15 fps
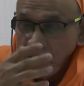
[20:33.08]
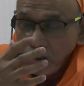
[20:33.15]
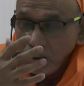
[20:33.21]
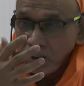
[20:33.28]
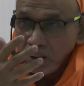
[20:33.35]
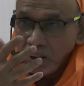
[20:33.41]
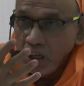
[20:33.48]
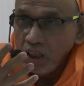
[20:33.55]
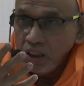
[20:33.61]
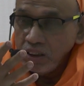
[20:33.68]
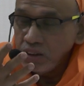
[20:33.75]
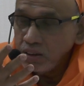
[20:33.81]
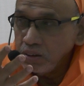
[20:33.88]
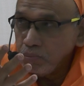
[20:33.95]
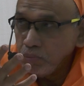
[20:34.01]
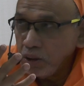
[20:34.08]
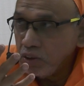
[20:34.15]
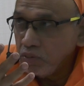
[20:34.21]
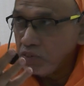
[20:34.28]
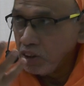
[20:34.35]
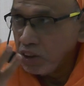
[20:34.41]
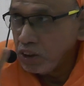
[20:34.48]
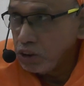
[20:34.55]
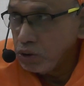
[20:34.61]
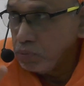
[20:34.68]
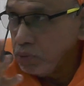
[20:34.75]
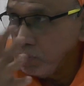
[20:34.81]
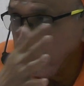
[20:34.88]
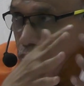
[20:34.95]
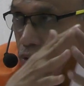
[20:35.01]
the God is meant for rich
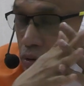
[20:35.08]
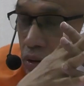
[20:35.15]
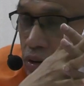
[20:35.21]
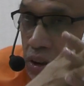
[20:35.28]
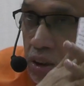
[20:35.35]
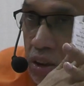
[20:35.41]
people only,